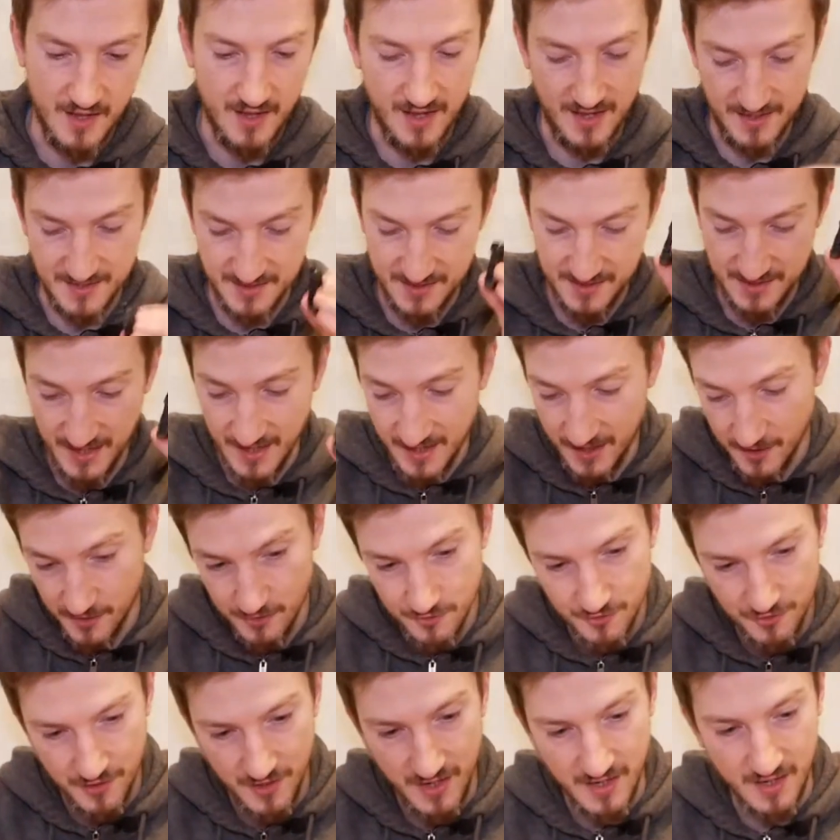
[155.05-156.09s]
A
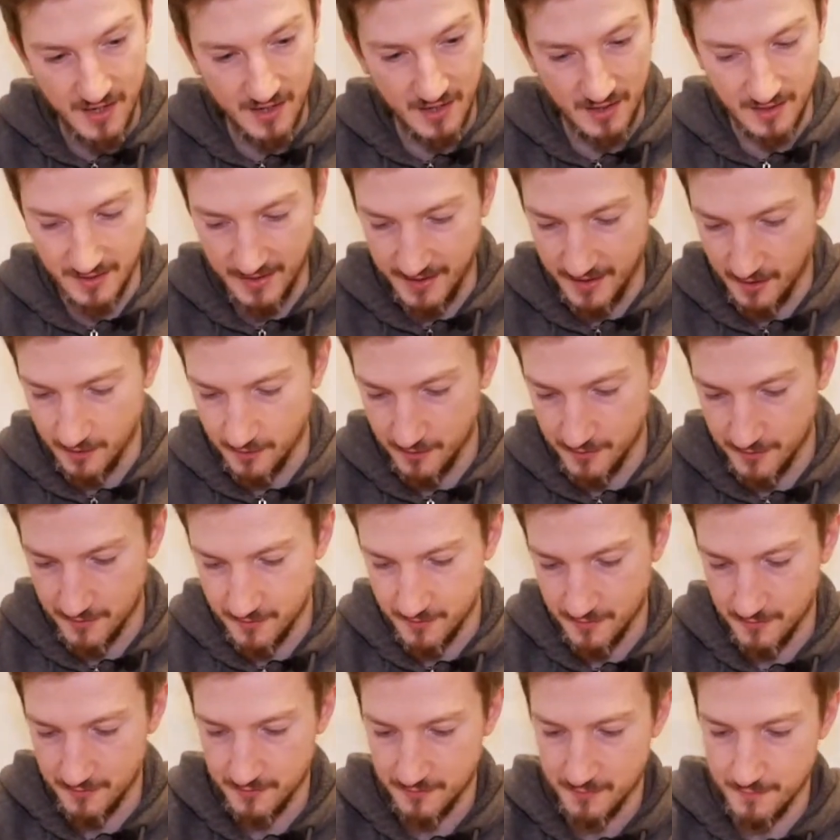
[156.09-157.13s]
secondary
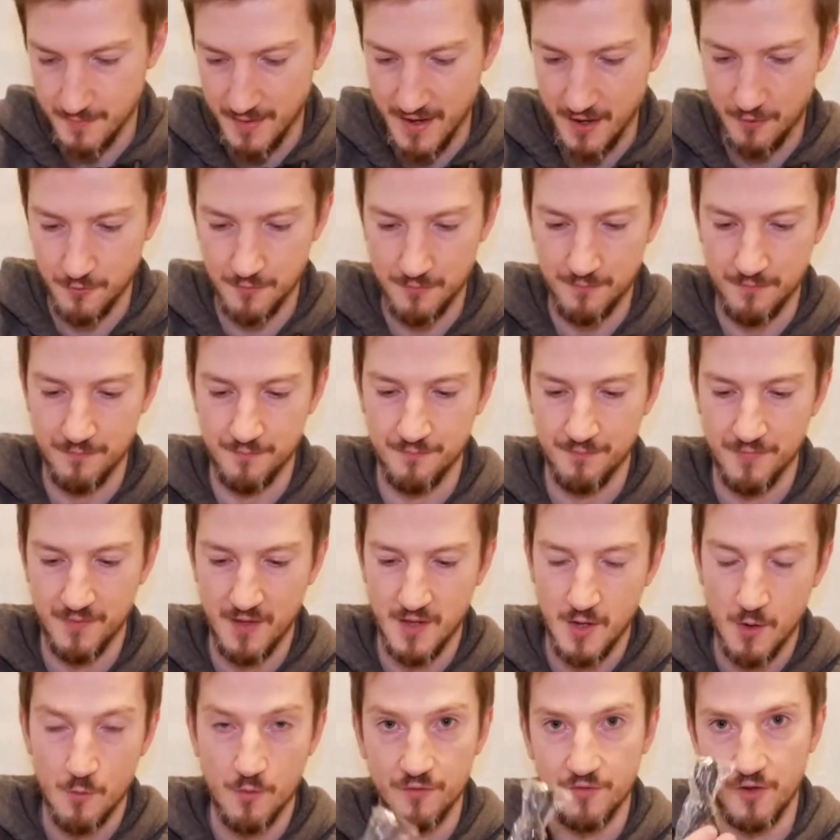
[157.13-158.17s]
click-on mount.
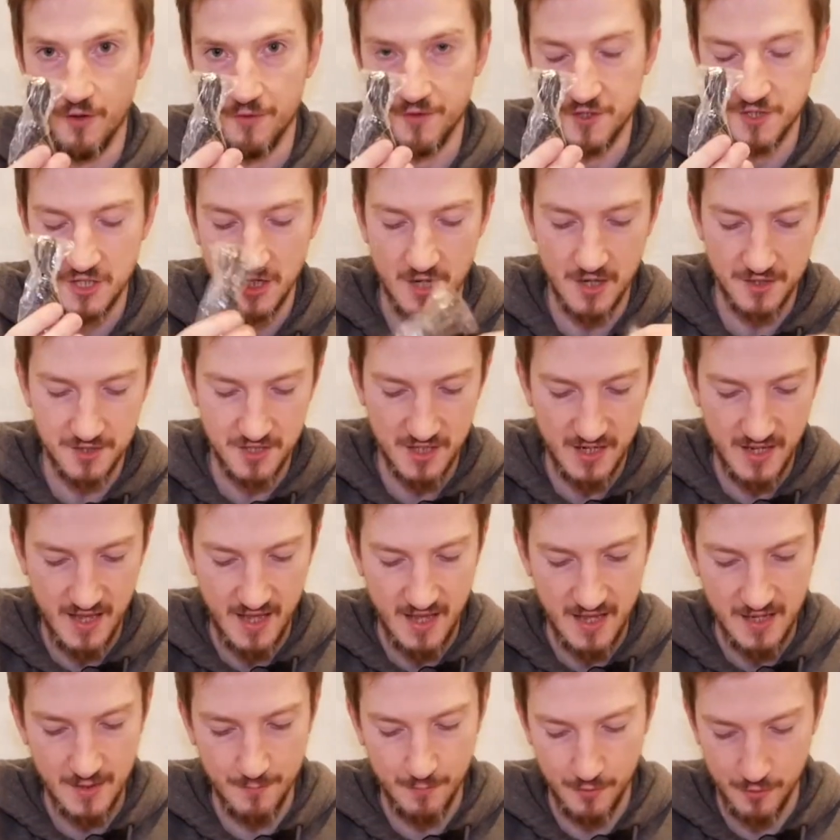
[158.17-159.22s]
We've got the charging
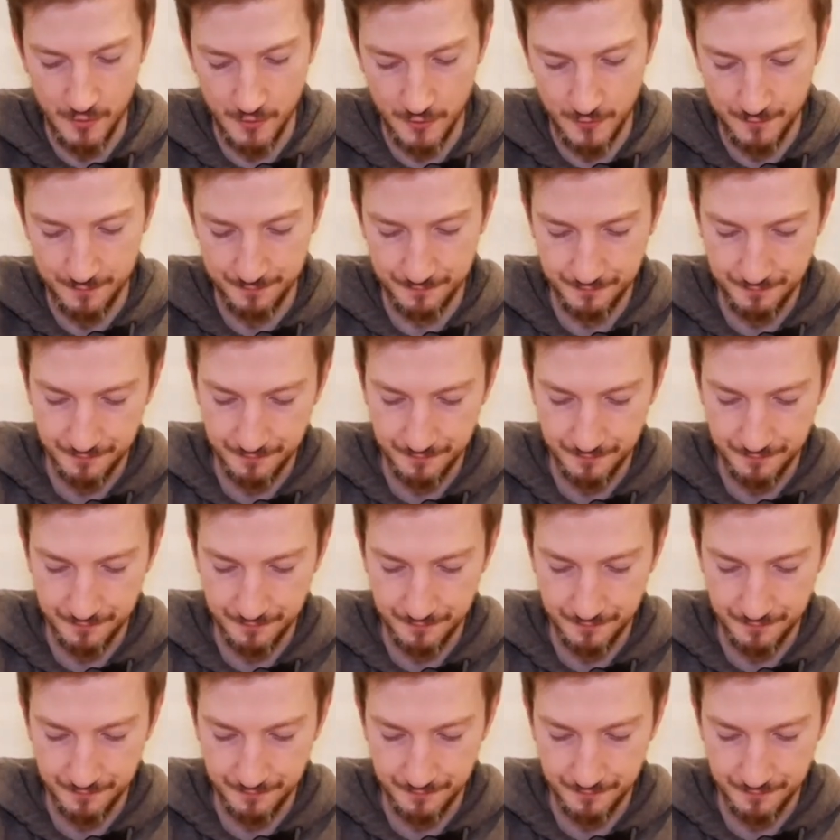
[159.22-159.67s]
cable.